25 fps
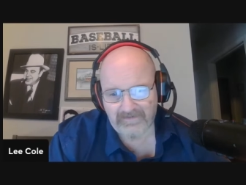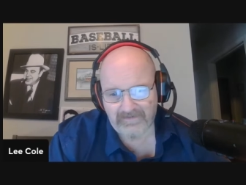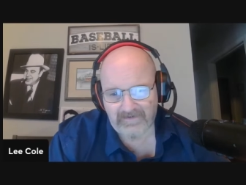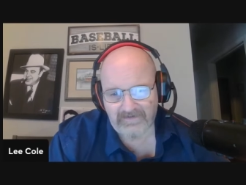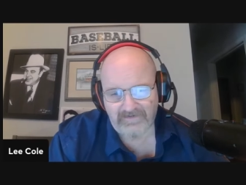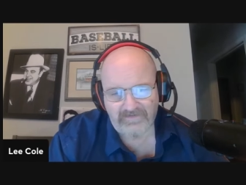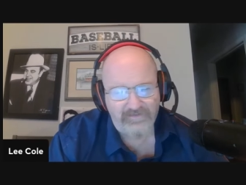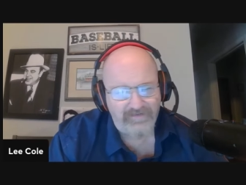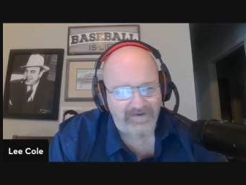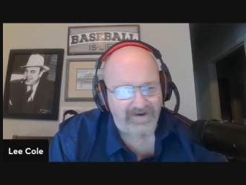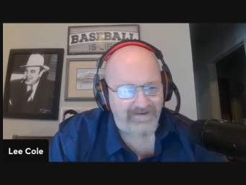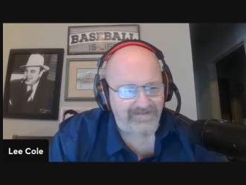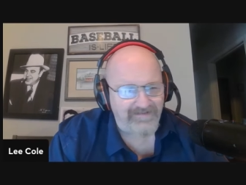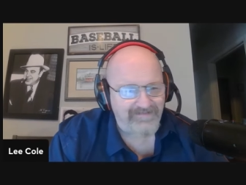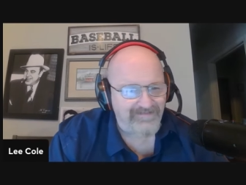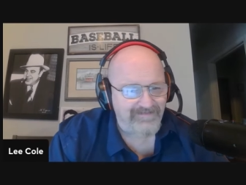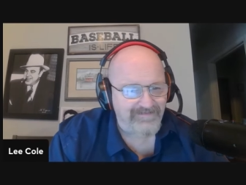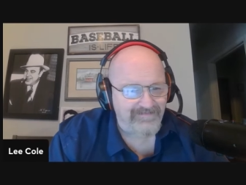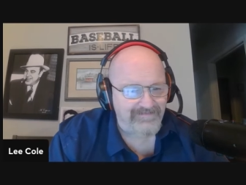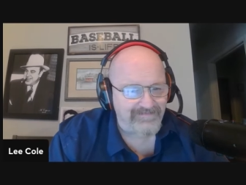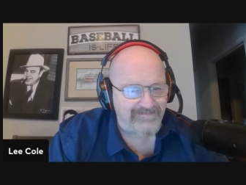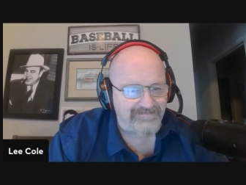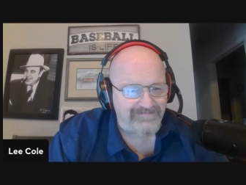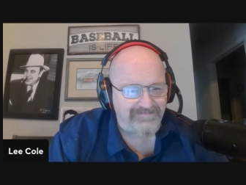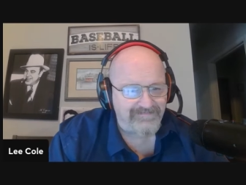And you guys are
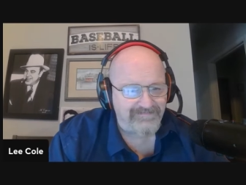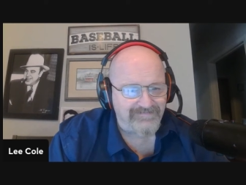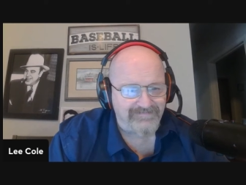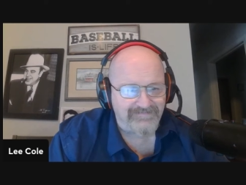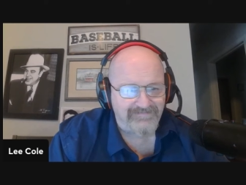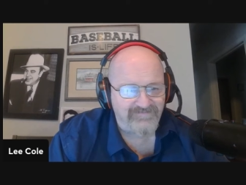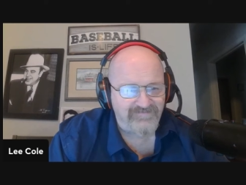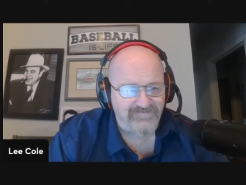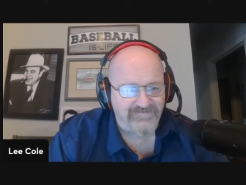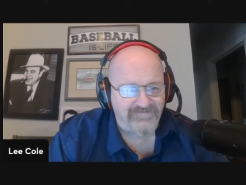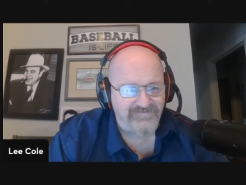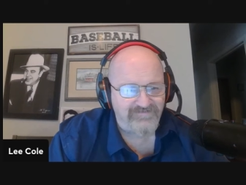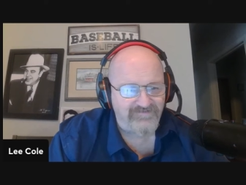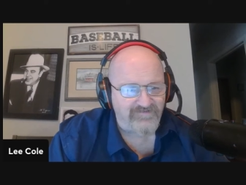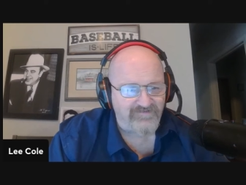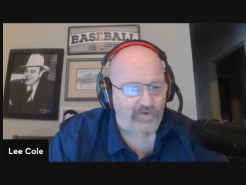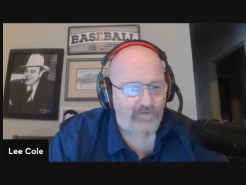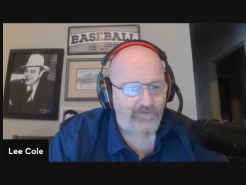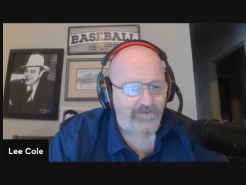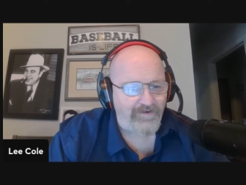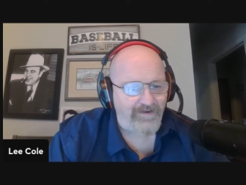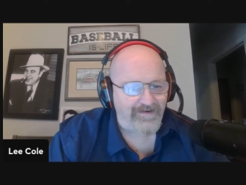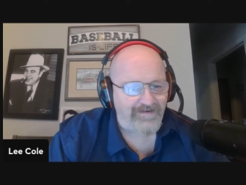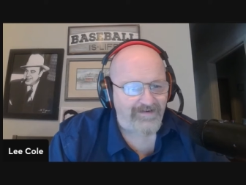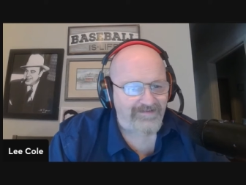going to
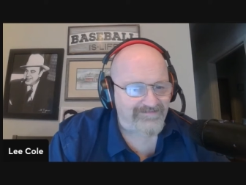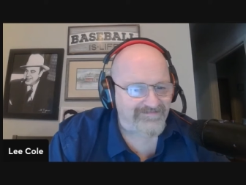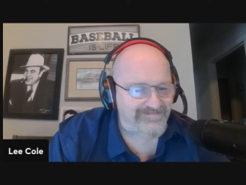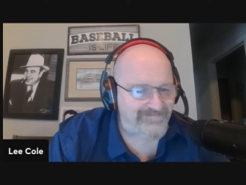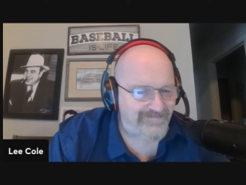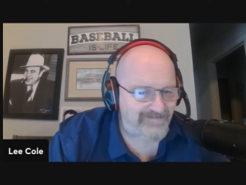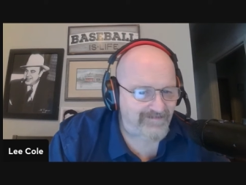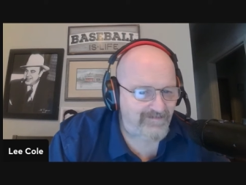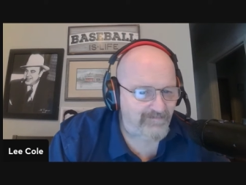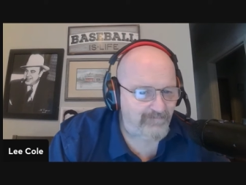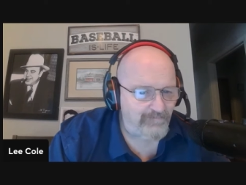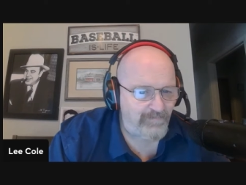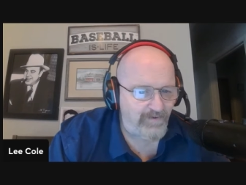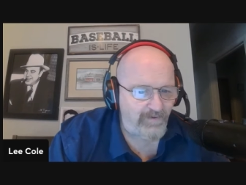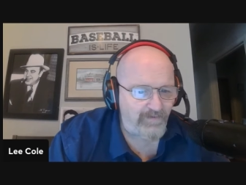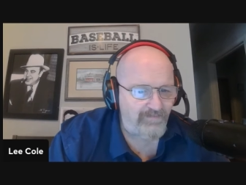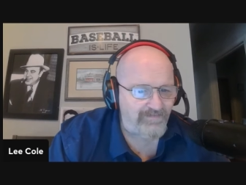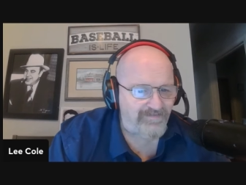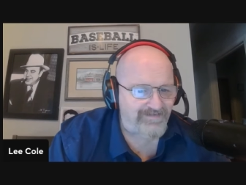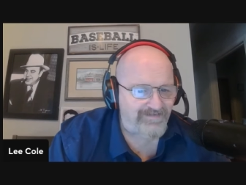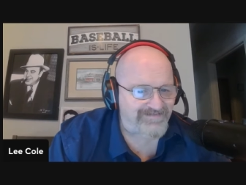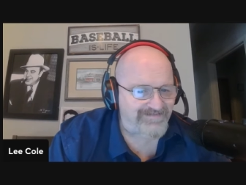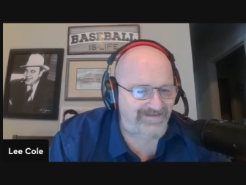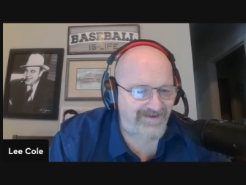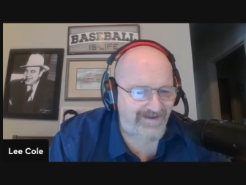choke on a chicken
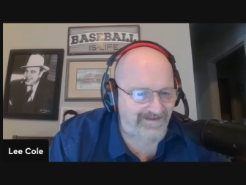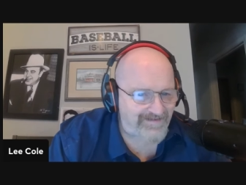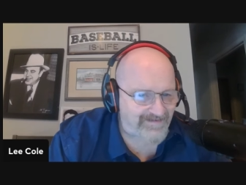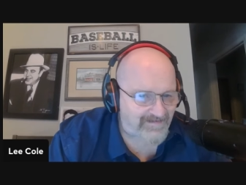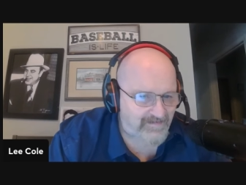bone or die